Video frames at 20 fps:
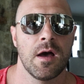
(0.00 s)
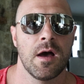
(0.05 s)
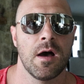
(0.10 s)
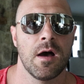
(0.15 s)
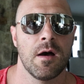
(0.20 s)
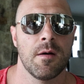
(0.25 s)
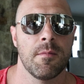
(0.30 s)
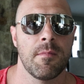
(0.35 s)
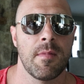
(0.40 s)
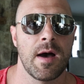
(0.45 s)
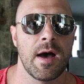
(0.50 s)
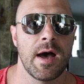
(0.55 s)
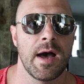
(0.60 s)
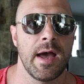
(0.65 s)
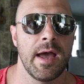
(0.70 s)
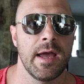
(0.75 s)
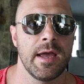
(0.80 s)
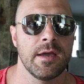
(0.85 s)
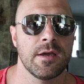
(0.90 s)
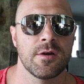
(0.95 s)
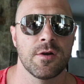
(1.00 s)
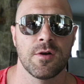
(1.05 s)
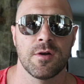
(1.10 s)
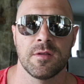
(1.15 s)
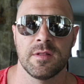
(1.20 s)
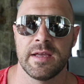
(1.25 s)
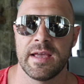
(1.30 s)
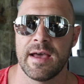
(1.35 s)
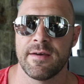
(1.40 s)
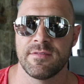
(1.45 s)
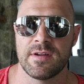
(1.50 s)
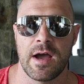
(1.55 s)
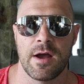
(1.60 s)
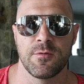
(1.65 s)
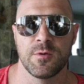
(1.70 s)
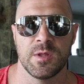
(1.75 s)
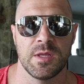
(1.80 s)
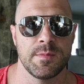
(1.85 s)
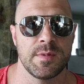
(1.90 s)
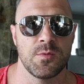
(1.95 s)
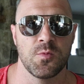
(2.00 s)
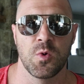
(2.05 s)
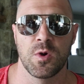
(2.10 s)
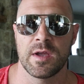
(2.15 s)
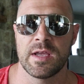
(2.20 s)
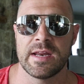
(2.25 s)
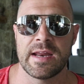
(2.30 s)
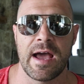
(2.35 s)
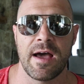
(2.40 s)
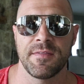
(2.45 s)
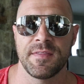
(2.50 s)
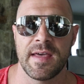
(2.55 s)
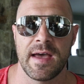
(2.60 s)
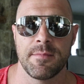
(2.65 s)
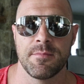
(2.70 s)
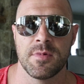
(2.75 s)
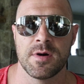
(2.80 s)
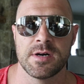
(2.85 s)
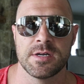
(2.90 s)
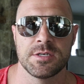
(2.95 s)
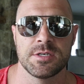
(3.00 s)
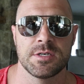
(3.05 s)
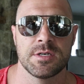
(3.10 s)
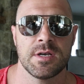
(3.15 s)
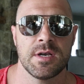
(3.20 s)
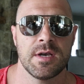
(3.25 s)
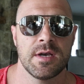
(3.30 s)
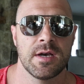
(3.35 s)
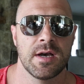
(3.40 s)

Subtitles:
I currently have not really been working out that much,